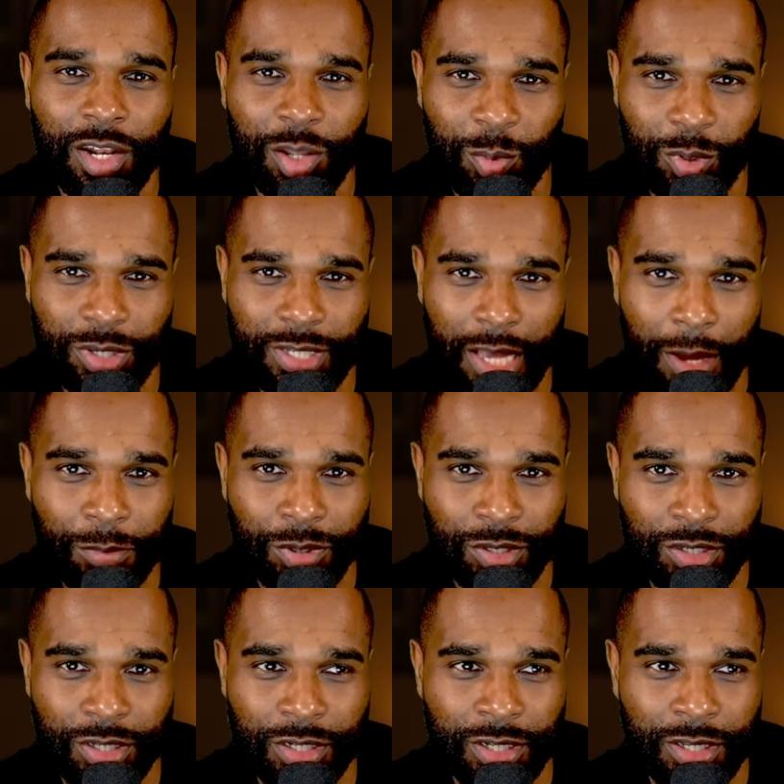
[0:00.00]
Lewis
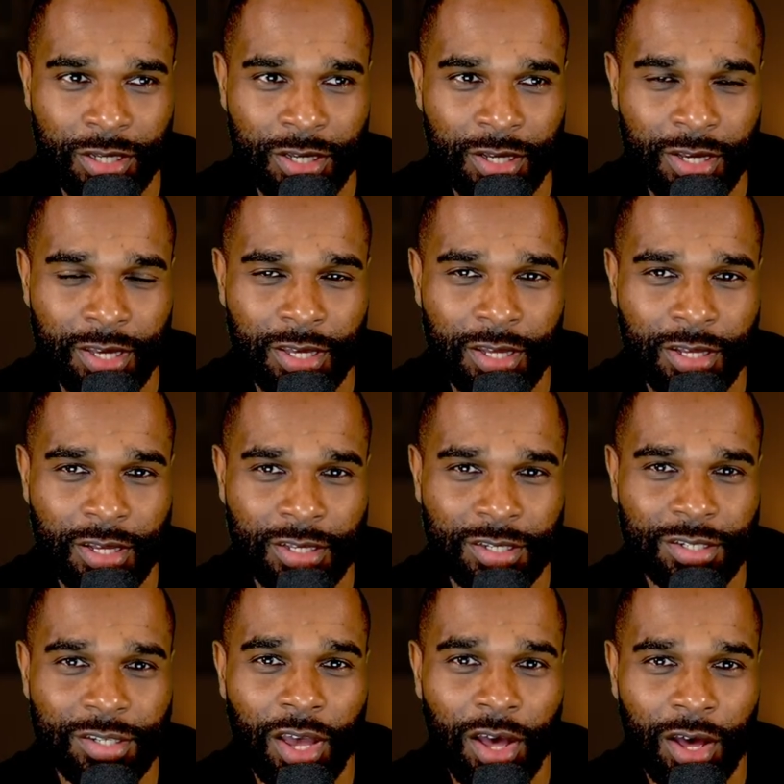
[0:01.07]
Hamilton,
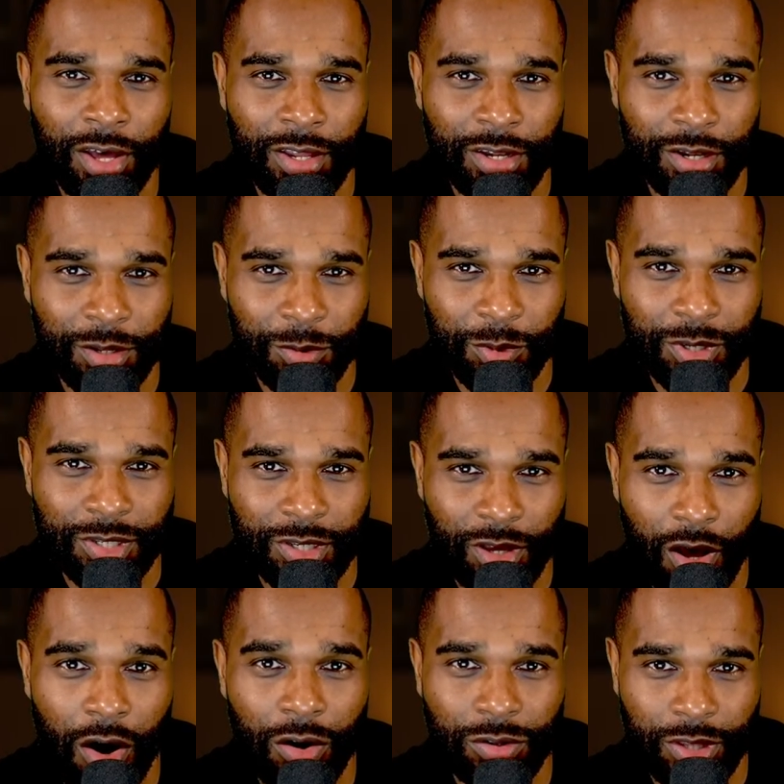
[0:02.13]
Sir Lewis
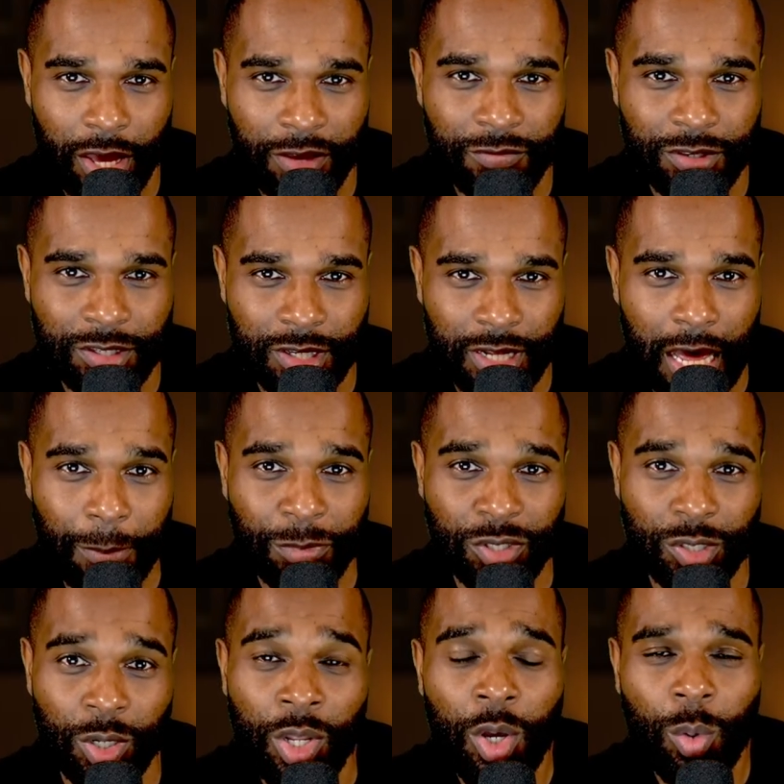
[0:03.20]
Carl Davidson
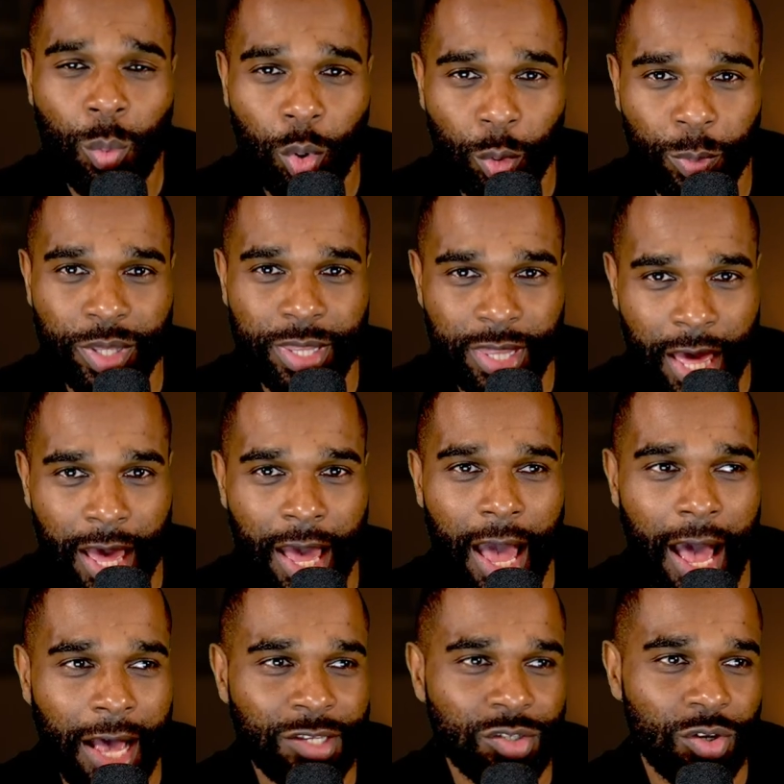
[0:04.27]
Hamilton, will be there
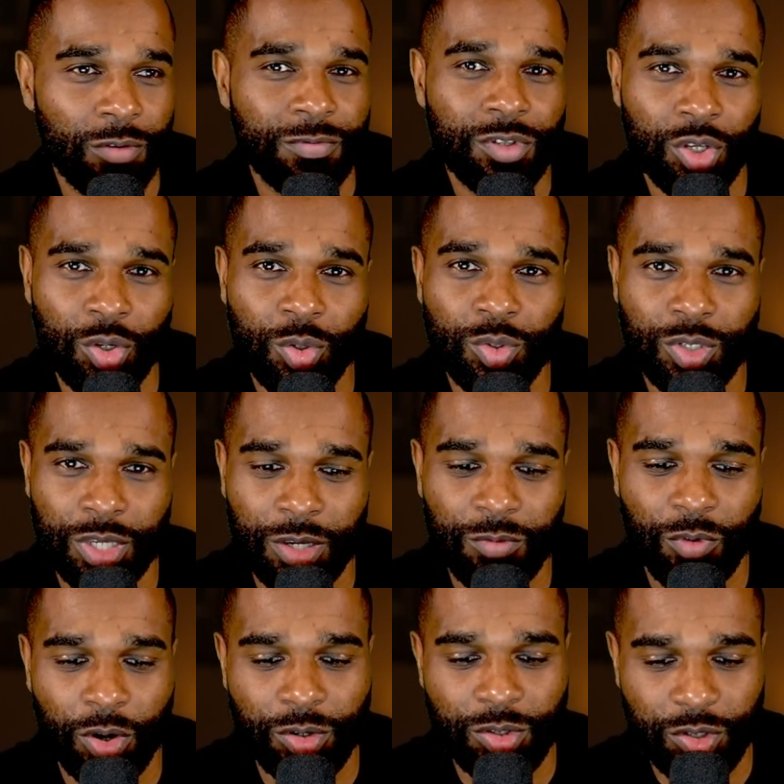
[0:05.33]
as of
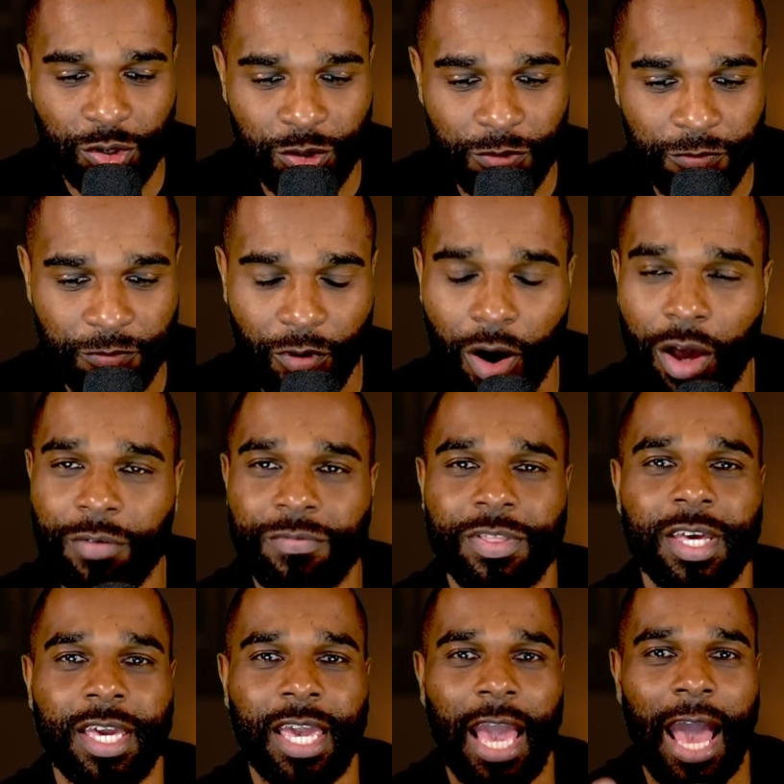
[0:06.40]
2025. The
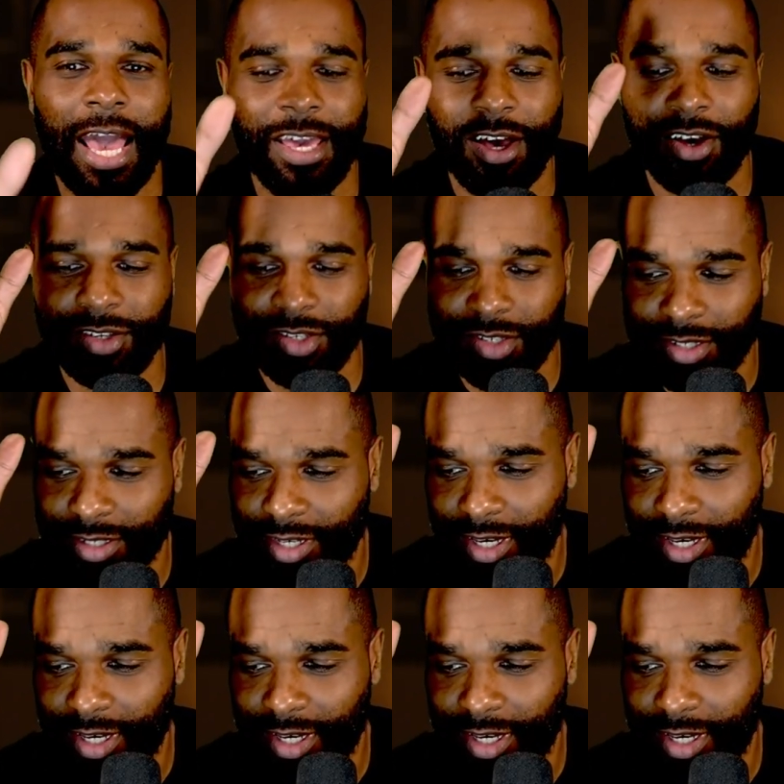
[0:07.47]
chaos